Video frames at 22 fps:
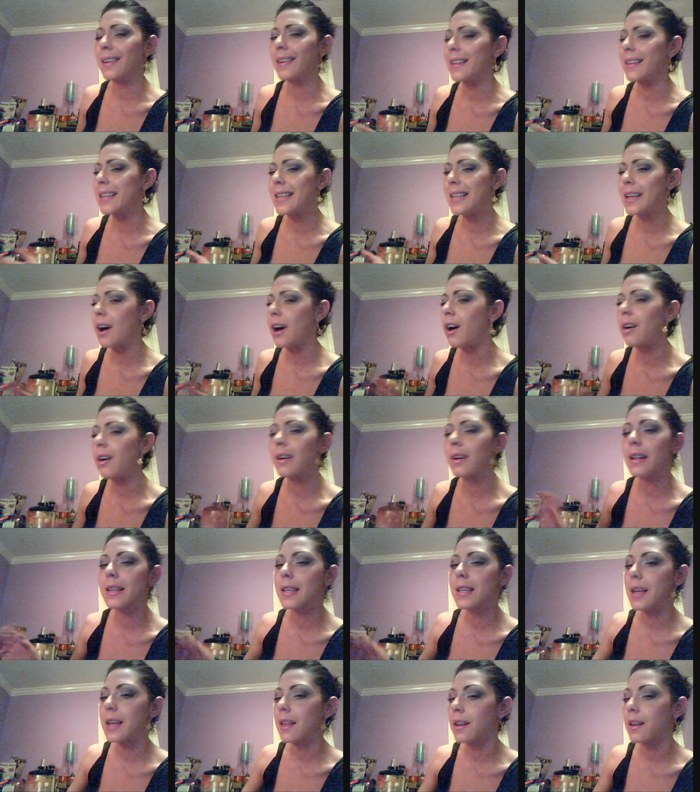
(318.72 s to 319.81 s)
conceal
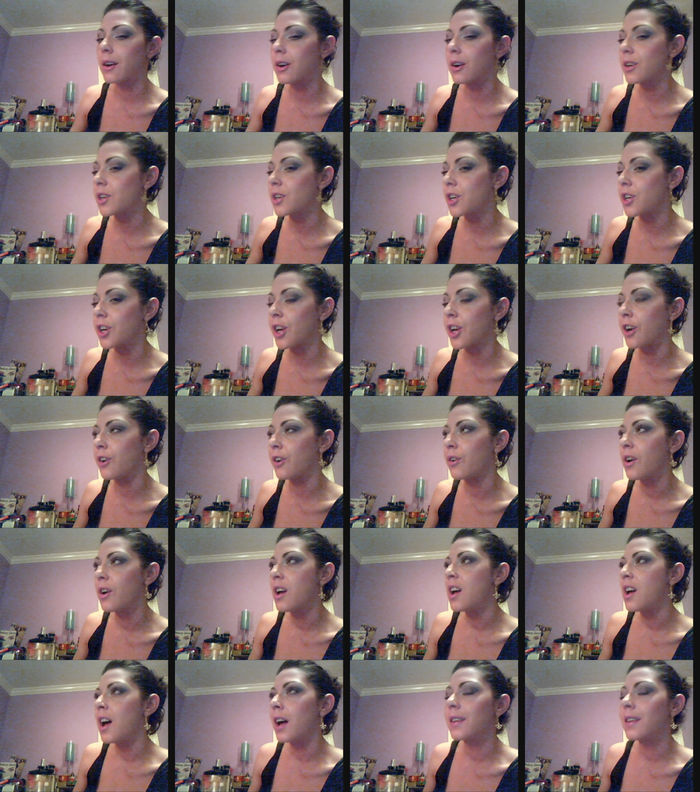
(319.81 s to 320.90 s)
concealers, you know,
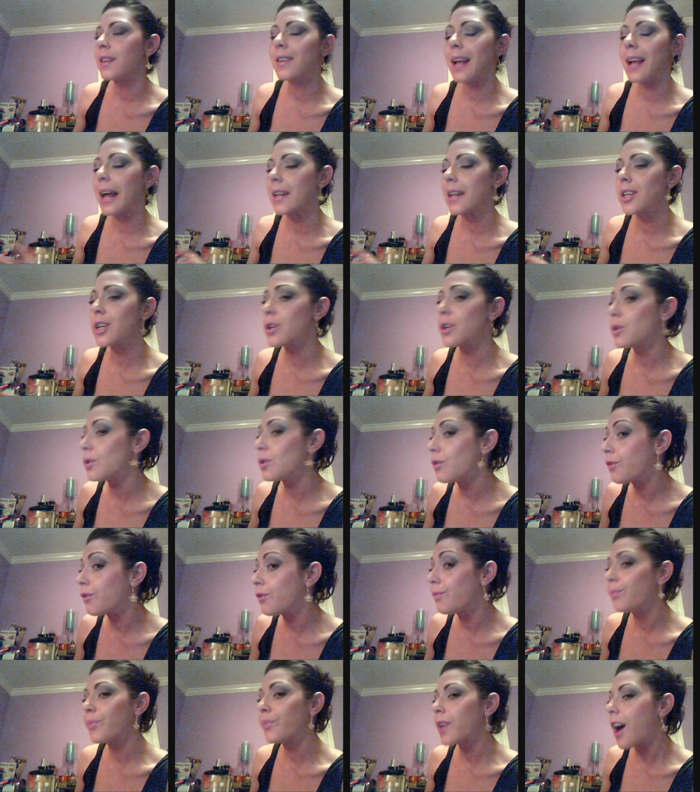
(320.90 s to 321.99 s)
tattoo
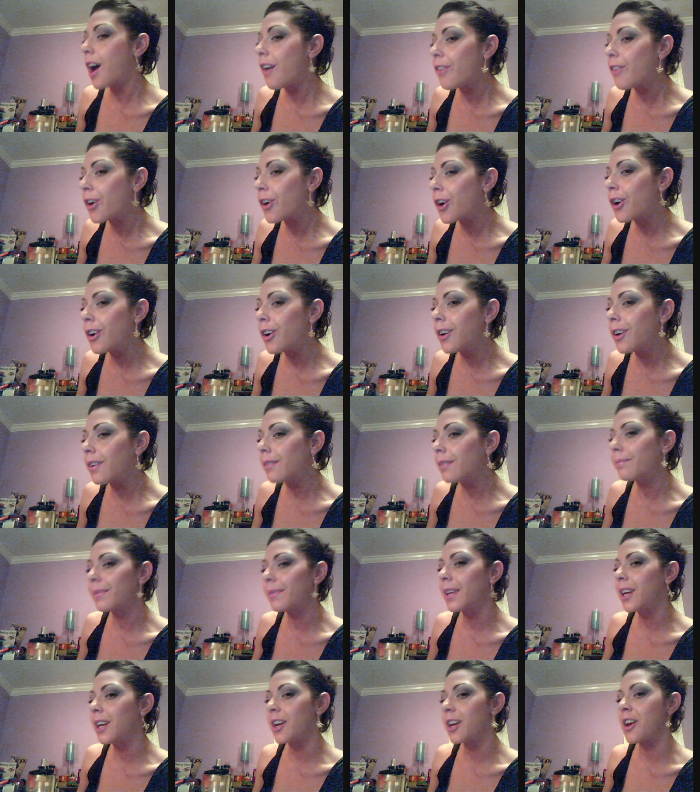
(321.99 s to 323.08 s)
cover,
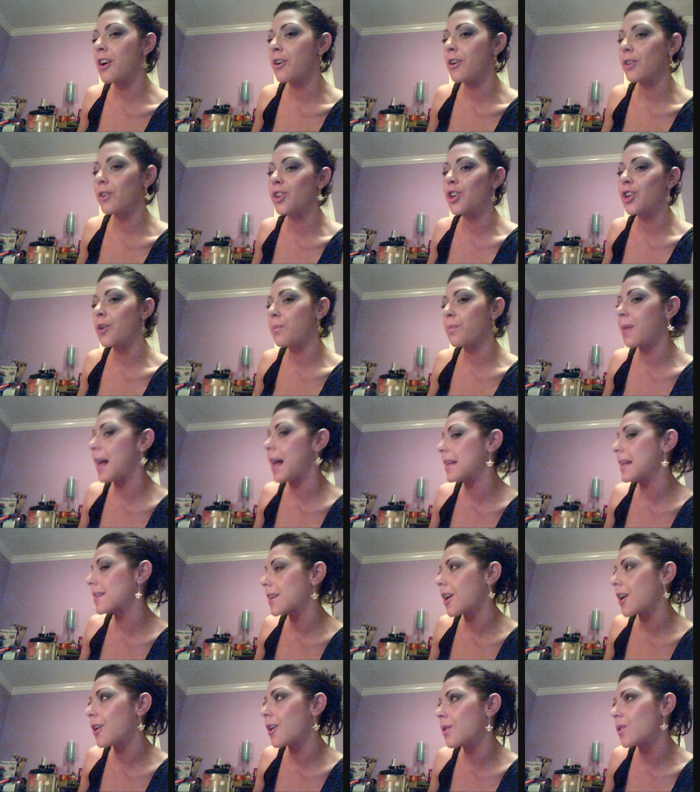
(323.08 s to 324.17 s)
you know, Joe
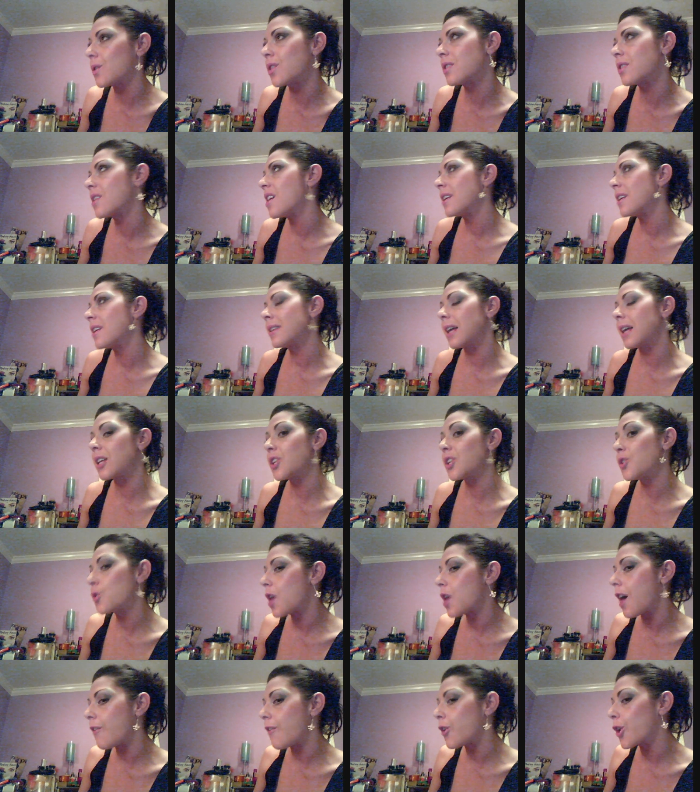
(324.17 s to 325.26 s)
Blasco's tattoo
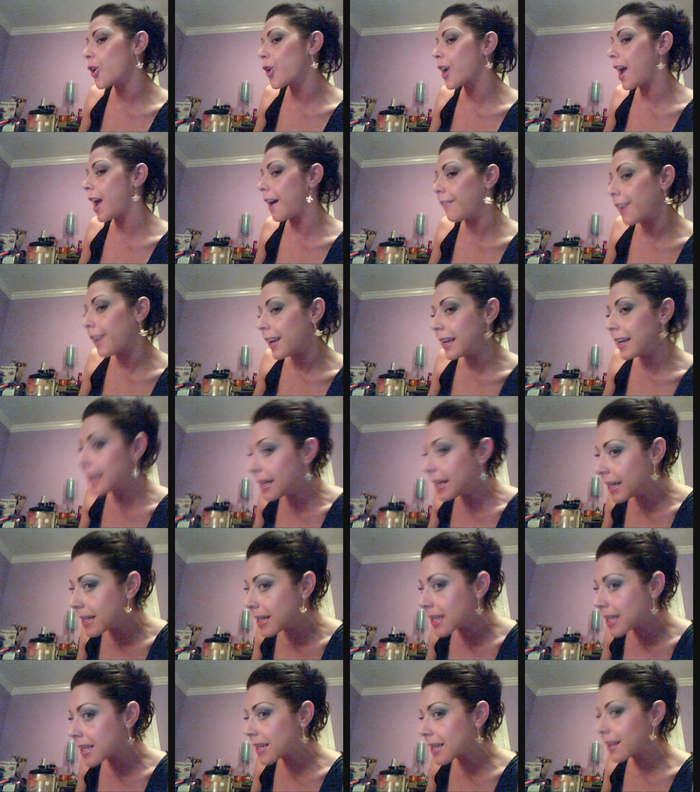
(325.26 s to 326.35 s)
cover, Kat Von
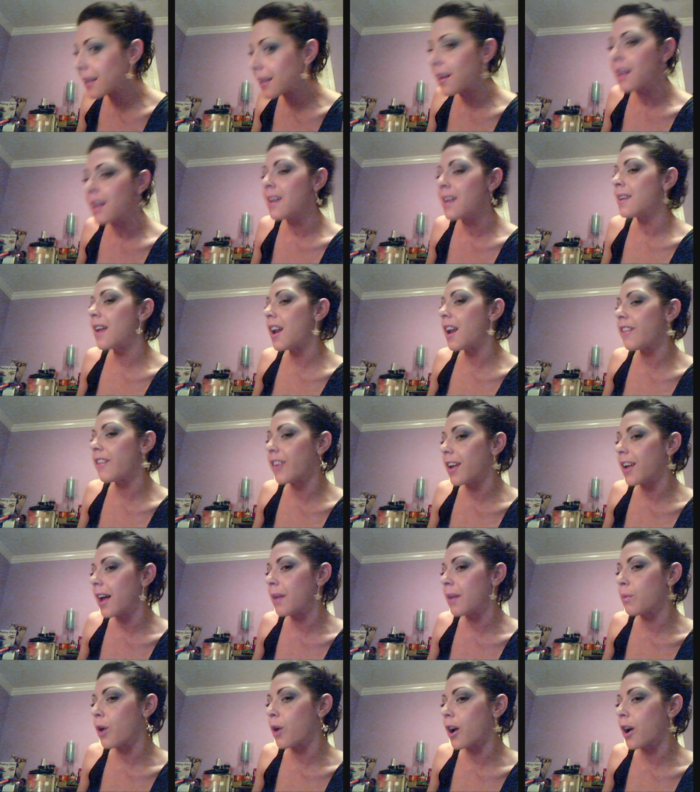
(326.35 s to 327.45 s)
D's. None of it
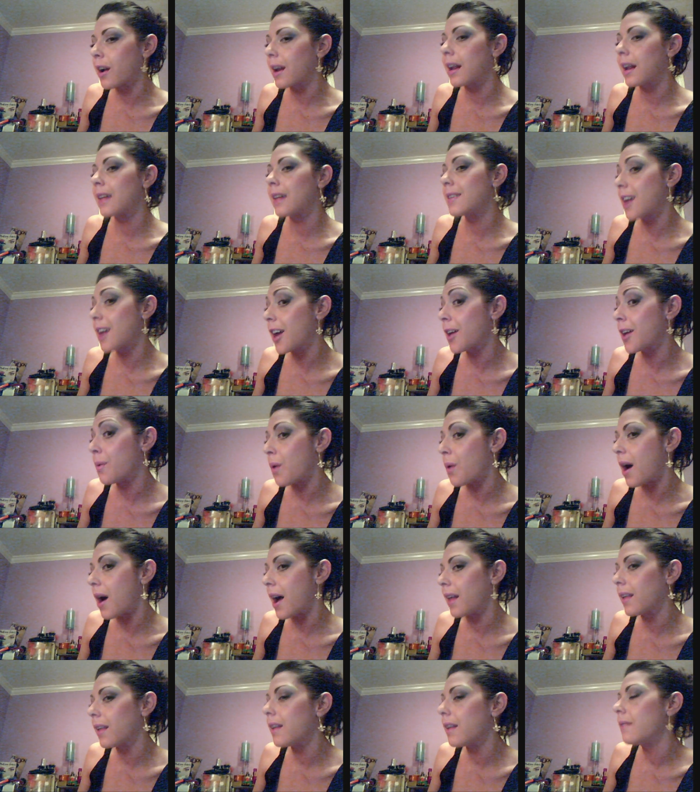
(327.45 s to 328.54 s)
had worked, and I'll tell you
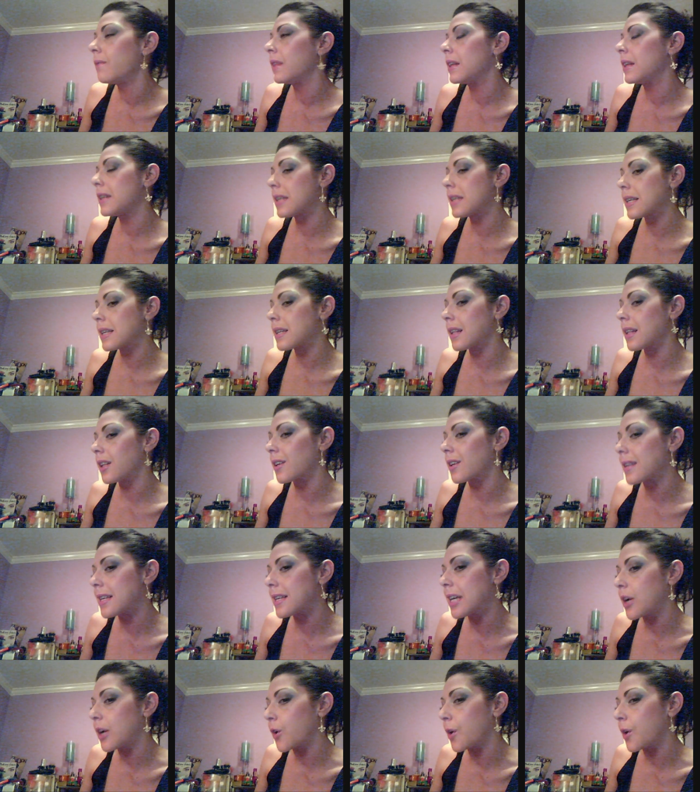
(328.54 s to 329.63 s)
why. This is a little
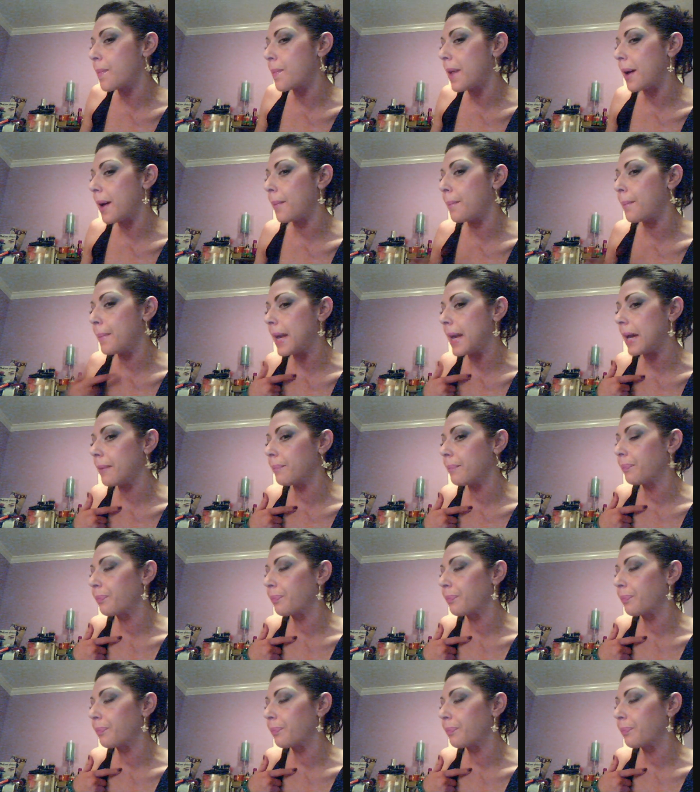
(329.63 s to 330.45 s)
secret about me.